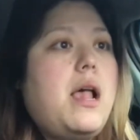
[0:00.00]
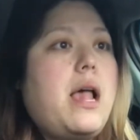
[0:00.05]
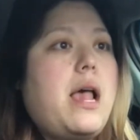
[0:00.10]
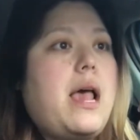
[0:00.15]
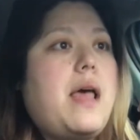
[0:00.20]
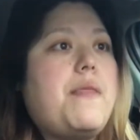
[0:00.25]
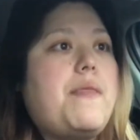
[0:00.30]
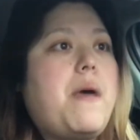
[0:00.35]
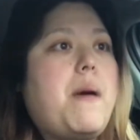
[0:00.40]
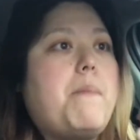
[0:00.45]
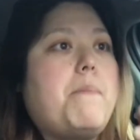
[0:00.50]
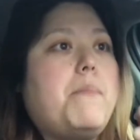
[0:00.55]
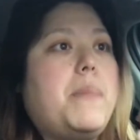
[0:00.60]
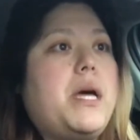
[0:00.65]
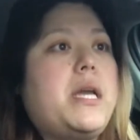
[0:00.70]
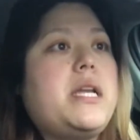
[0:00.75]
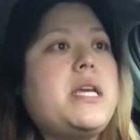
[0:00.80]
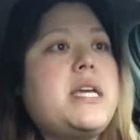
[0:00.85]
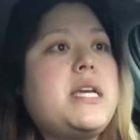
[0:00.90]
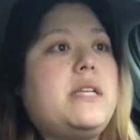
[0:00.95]
And that
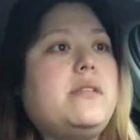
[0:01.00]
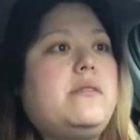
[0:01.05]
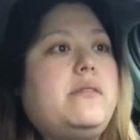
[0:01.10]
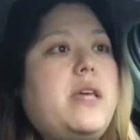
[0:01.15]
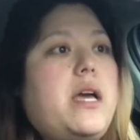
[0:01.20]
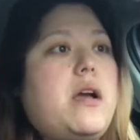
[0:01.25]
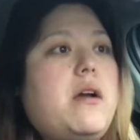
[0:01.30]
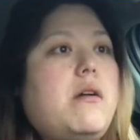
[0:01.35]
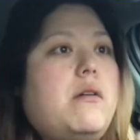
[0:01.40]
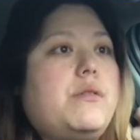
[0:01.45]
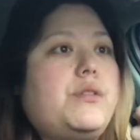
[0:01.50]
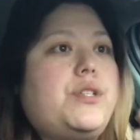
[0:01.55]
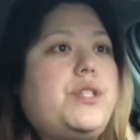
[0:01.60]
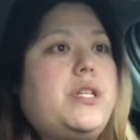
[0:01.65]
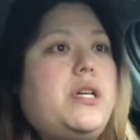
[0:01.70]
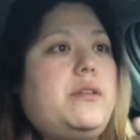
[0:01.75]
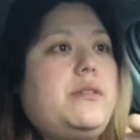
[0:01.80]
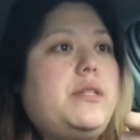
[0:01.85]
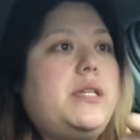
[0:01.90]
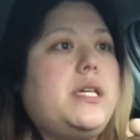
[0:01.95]
money is there
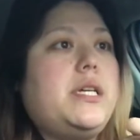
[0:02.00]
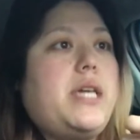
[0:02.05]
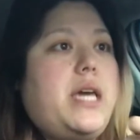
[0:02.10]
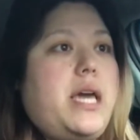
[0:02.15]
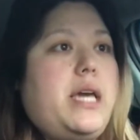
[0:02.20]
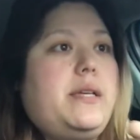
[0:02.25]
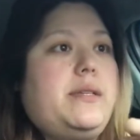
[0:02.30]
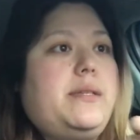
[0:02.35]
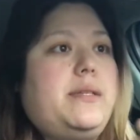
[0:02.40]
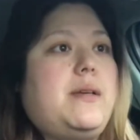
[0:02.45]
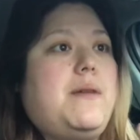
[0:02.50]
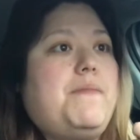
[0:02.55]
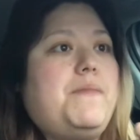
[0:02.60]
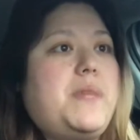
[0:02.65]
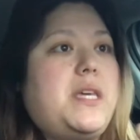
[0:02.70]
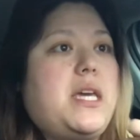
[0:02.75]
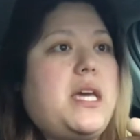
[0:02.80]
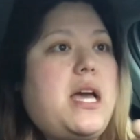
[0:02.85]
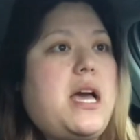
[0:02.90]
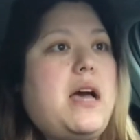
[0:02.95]
just in case
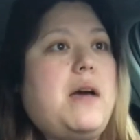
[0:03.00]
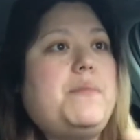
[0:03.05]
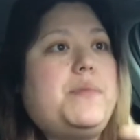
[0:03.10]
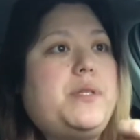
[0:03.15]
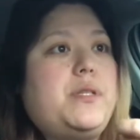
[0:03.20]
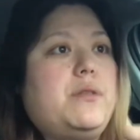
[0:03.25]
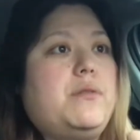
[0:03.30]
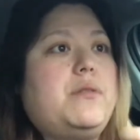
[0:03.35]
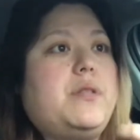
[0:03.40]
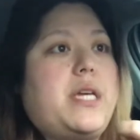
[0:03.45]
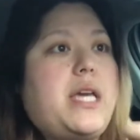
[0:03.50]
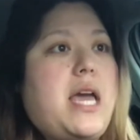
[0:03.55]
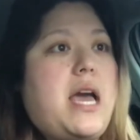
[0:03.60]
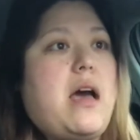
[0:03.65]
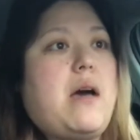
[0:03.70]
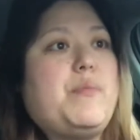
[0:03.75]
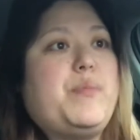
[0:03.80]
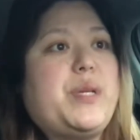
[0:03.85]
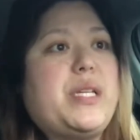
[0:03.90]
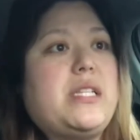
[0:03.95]
something absolutely
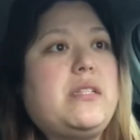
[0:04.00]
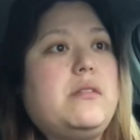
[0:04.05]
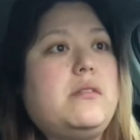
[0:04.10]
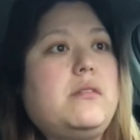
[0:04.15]
happens.